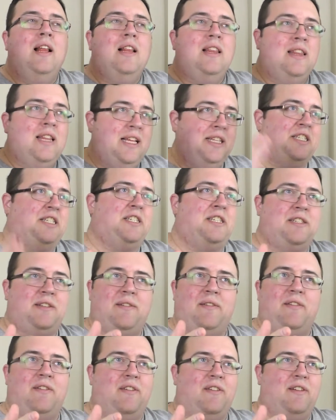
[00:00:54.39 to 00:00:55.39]

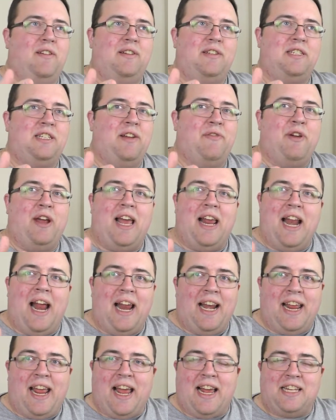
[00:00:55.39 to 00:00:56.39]
Let's see if we get
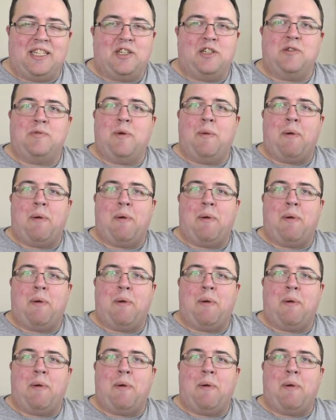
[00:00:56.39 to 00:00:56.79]
any answers.